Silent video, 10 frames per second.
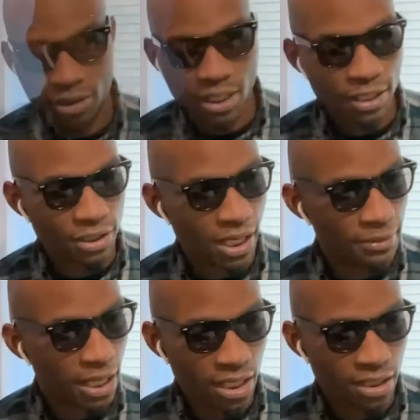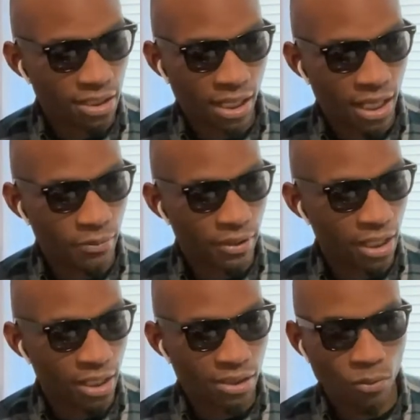John chapter 8 today, where
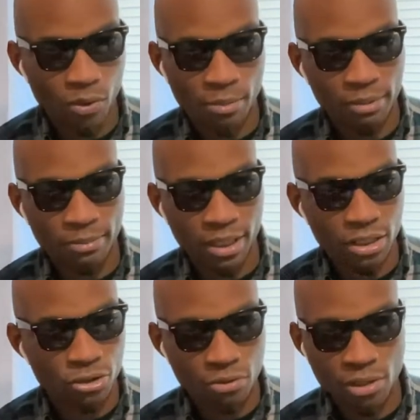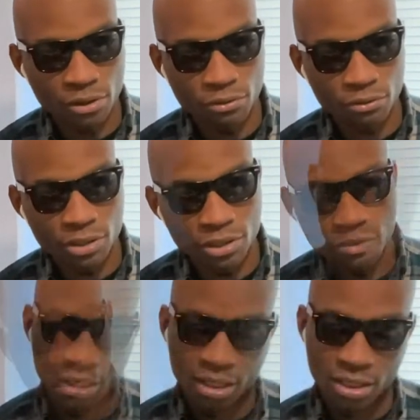there's a woman being drugged through the
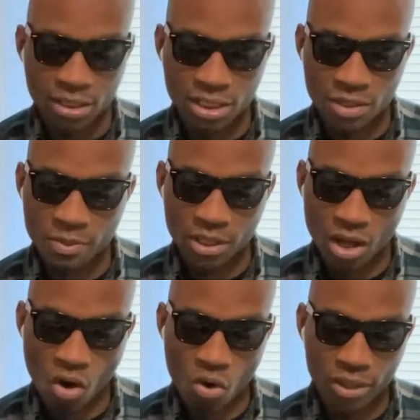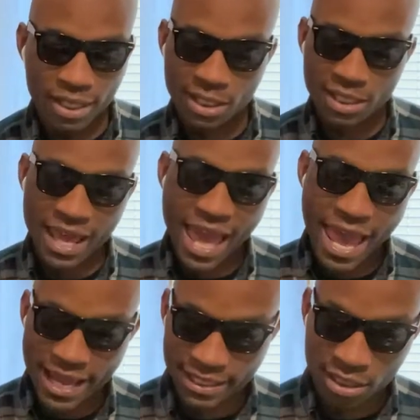street. She's been caught in the
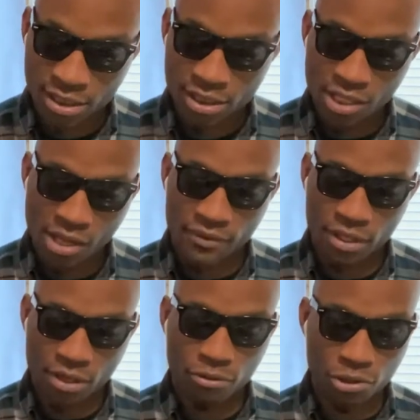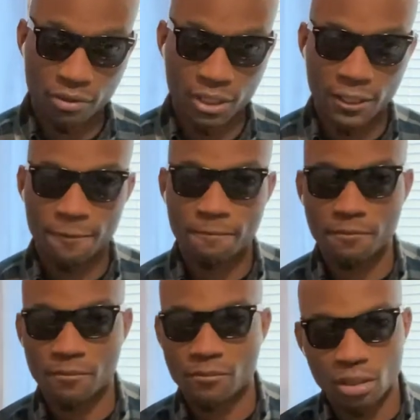act of adultery.
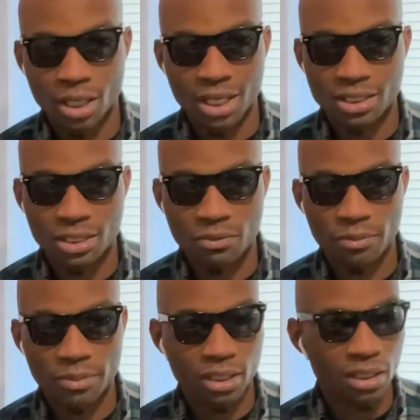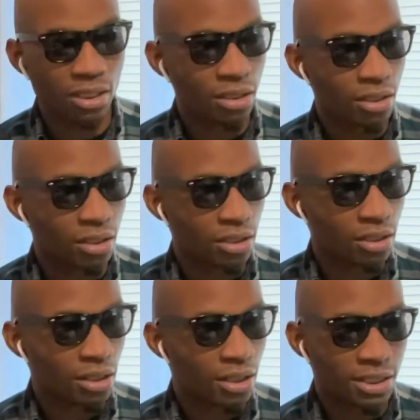And she will be
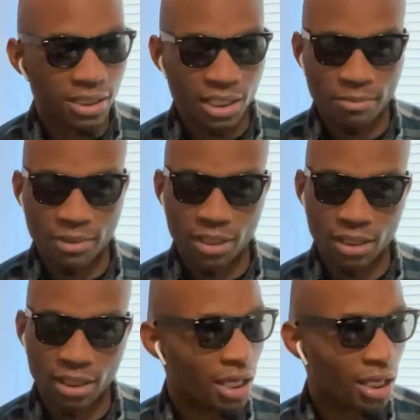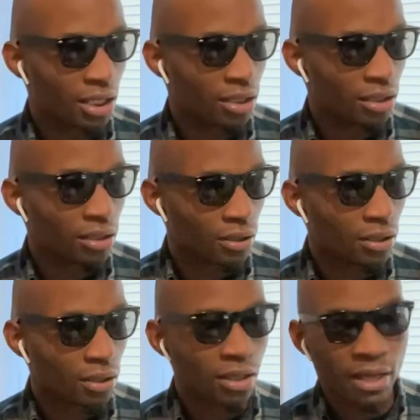seemingly dead.
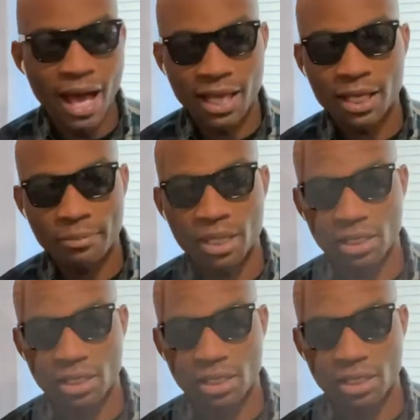I committed